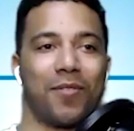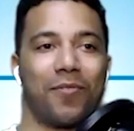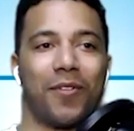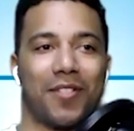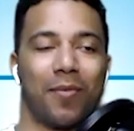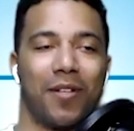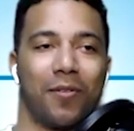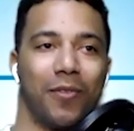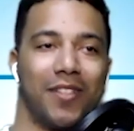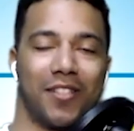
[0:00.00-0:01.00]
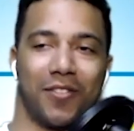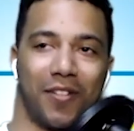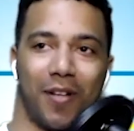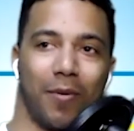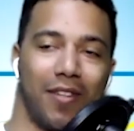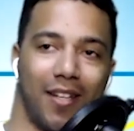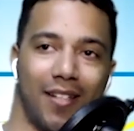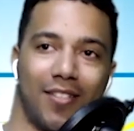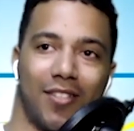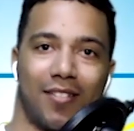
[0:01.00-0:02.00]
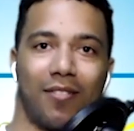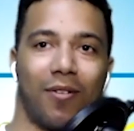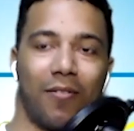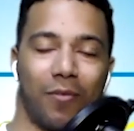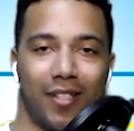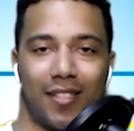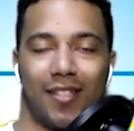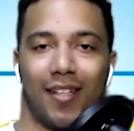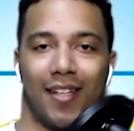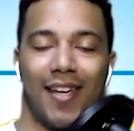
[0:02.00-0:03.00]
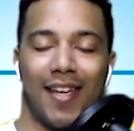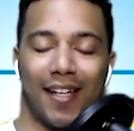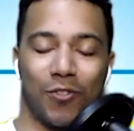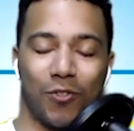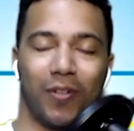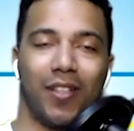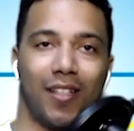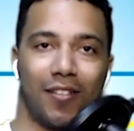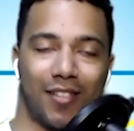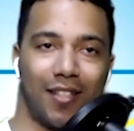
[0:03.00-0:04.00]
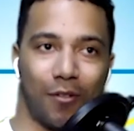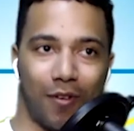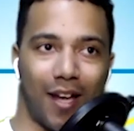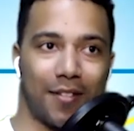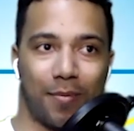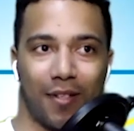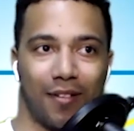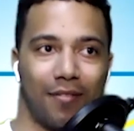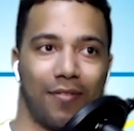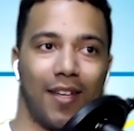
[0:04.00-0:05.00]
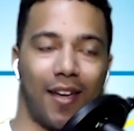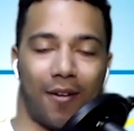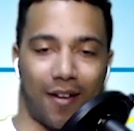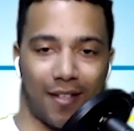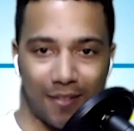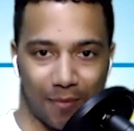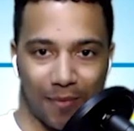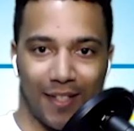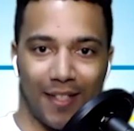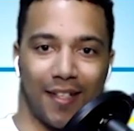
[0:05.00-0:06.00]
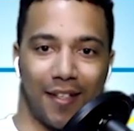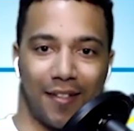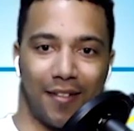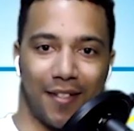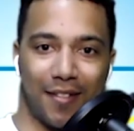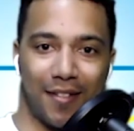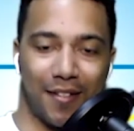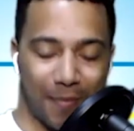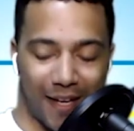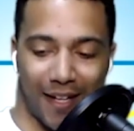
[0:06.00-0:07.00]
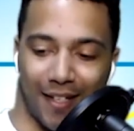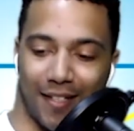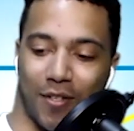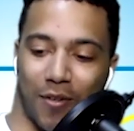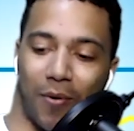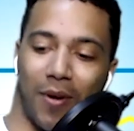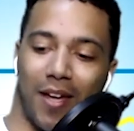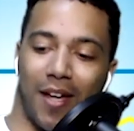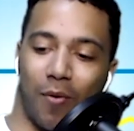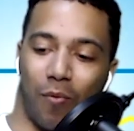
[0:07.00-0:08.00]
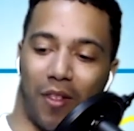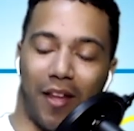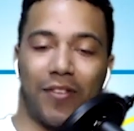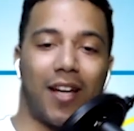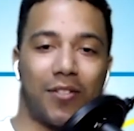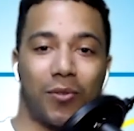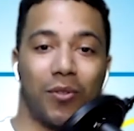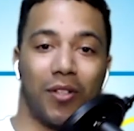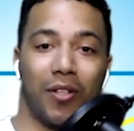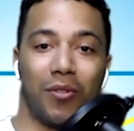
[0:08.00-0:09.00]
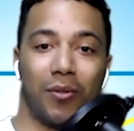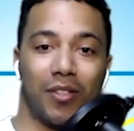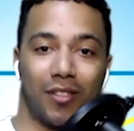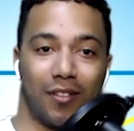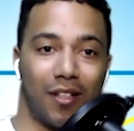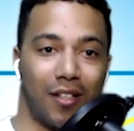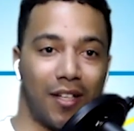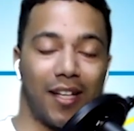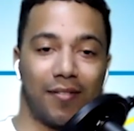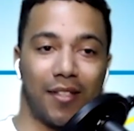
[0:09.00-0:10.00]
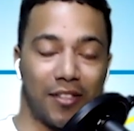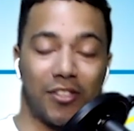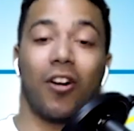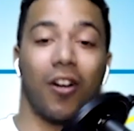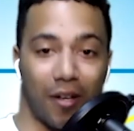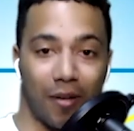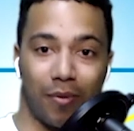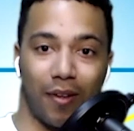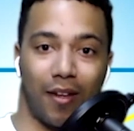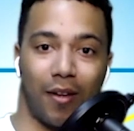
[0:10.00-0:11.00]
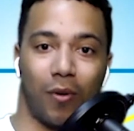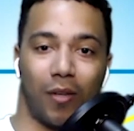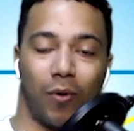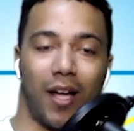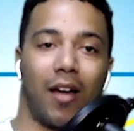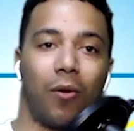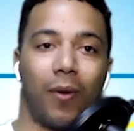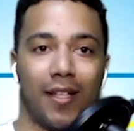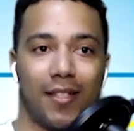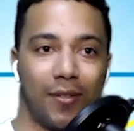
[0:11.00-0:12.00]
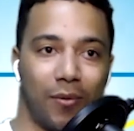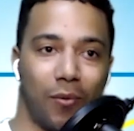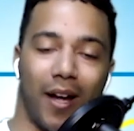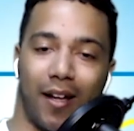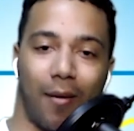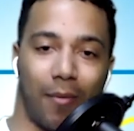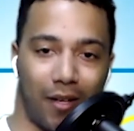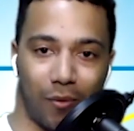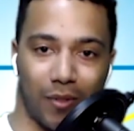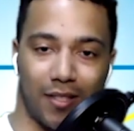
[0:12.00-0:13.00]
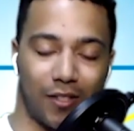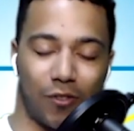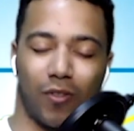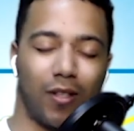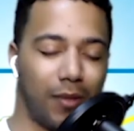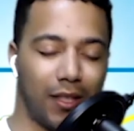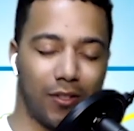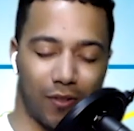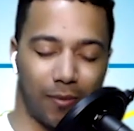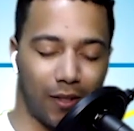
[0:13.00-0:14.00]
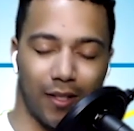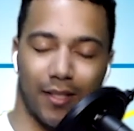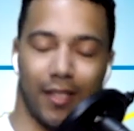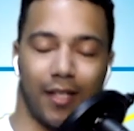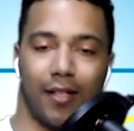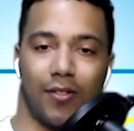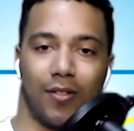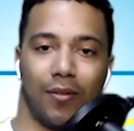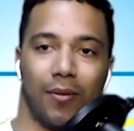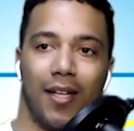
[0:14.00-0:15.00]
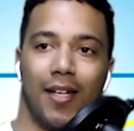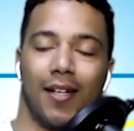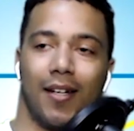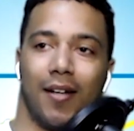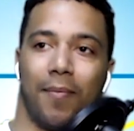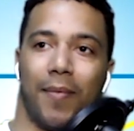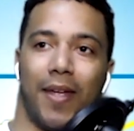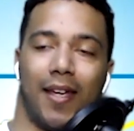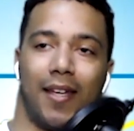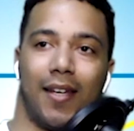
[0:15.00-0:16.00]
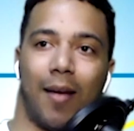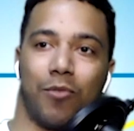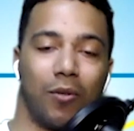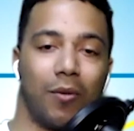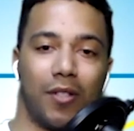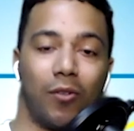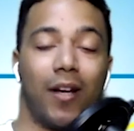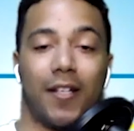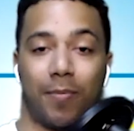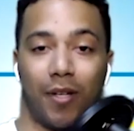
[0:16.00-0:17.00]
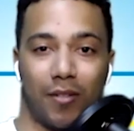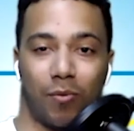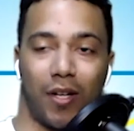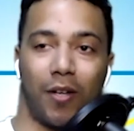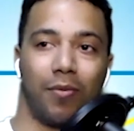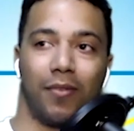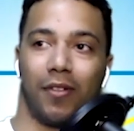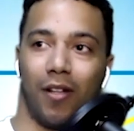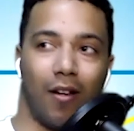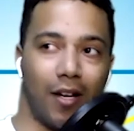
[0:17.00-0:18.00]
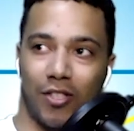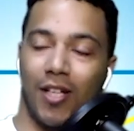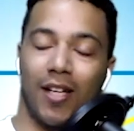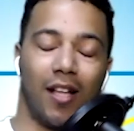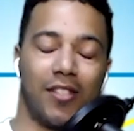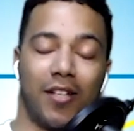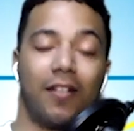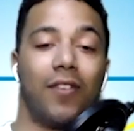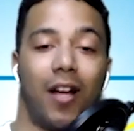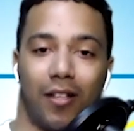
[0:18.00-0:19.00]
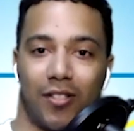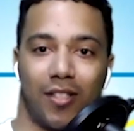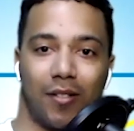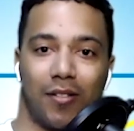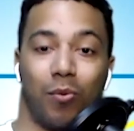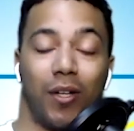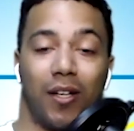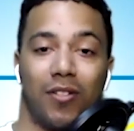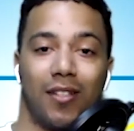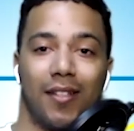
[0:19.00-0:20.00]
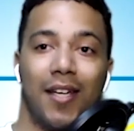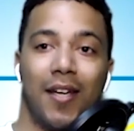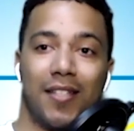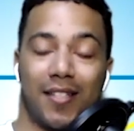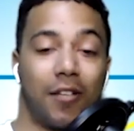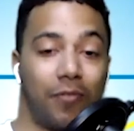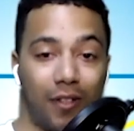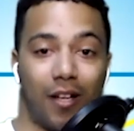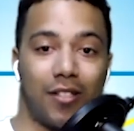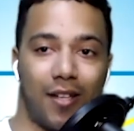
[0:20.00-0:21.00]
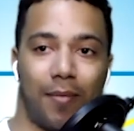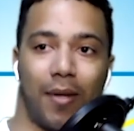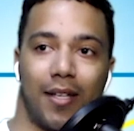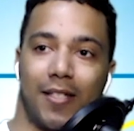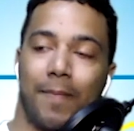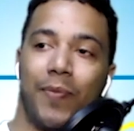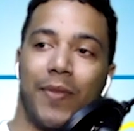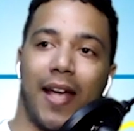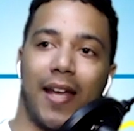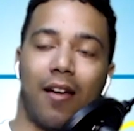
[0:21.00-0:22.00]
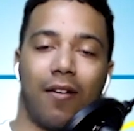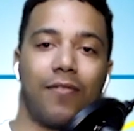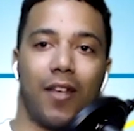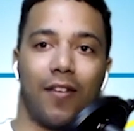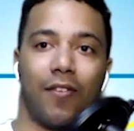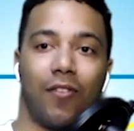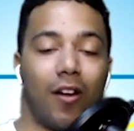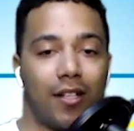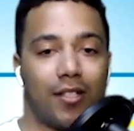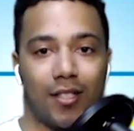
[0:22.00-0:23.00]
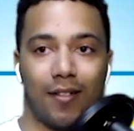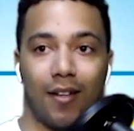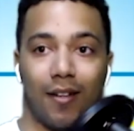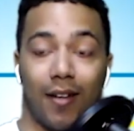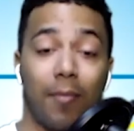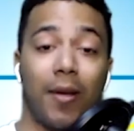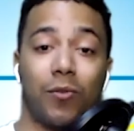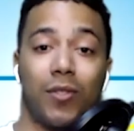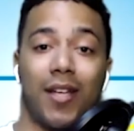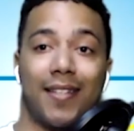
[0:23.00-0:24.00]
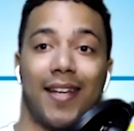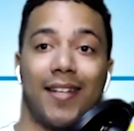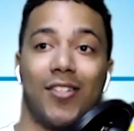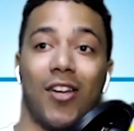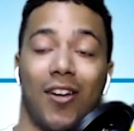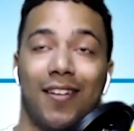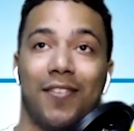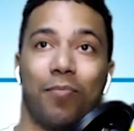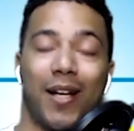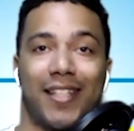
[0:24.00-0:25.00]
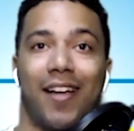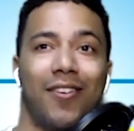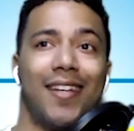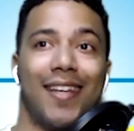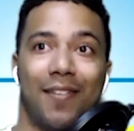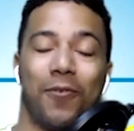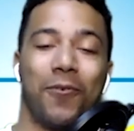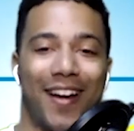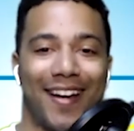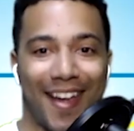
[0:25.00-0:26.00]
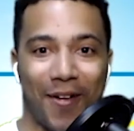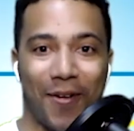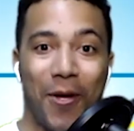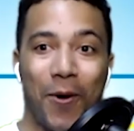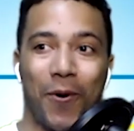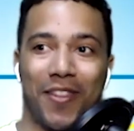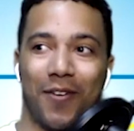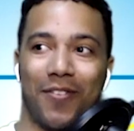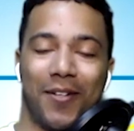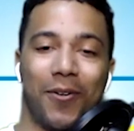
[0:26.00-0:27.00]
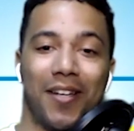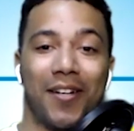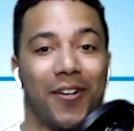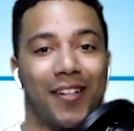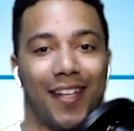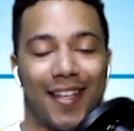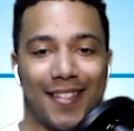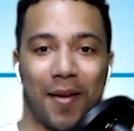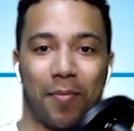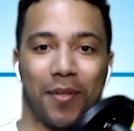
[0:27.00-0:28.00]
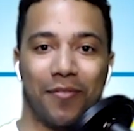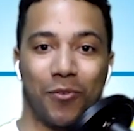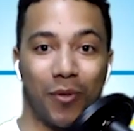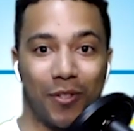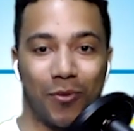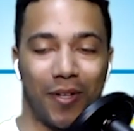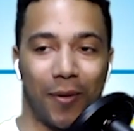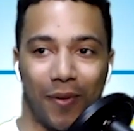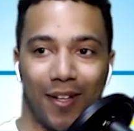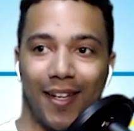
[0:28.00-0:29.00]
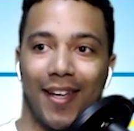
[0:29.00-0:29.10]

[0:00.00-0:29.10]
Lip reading: first, I'm going to go retouch on a couple of things just so everyone listening can truly understand the grasp of how awesome this man is. So left high school to go do a startup, got all the way into Y Combinator, which is extremely, extremely hard to get into. And I'm sure it was a great experience, would help launch a ton of knowledge to bring you to successfully launch Namebase. And now have launched Namebase, which has a ton of practicality even right now with everything going in the current landscape of 2021